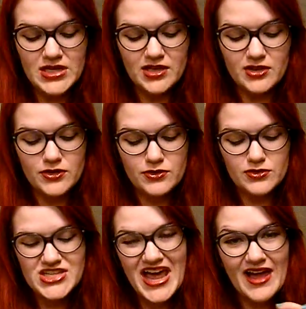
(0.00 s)
you
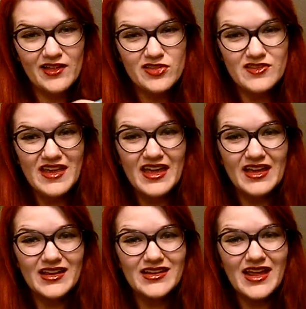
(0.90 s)
text
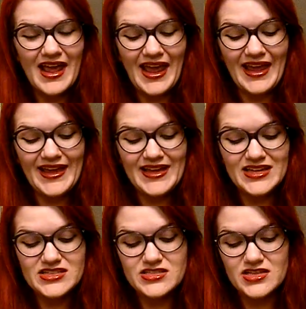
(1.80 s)
in,
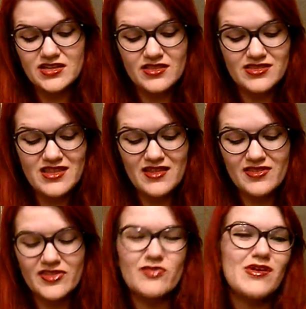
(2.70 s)
and
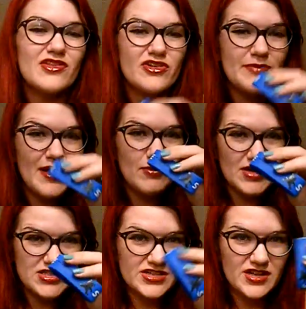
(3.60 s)
it's sponsored by
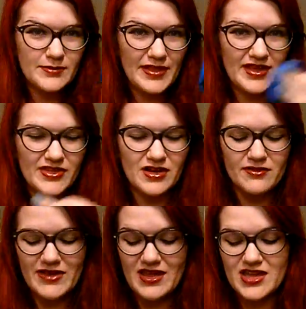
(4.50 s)
Wyndham, like their
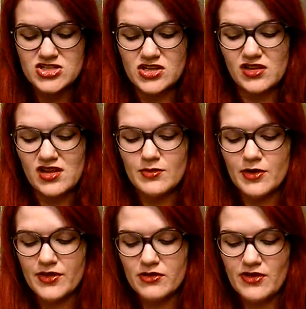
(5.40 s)
vacation club
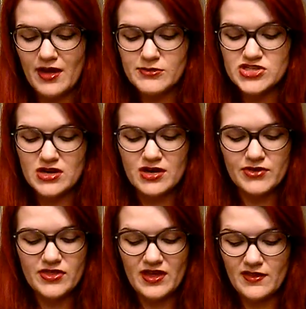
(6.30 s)
or their timeshare and
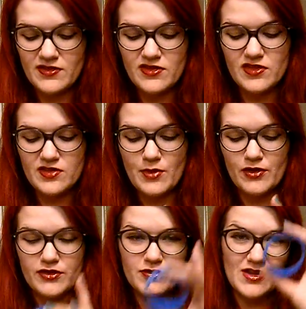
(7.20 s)
everything. And this is the
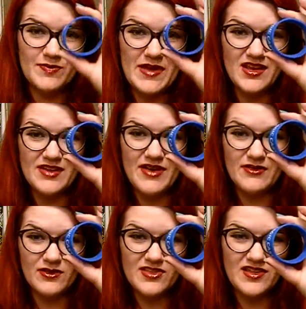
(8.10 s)
smallest wristband I've
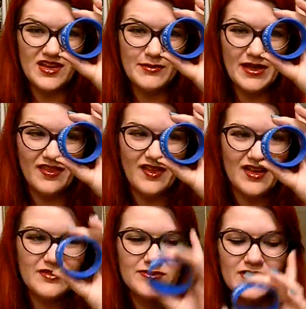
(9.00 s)
ever seen in my
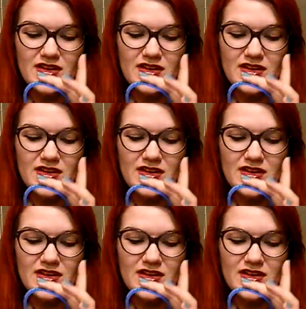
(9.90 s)
life.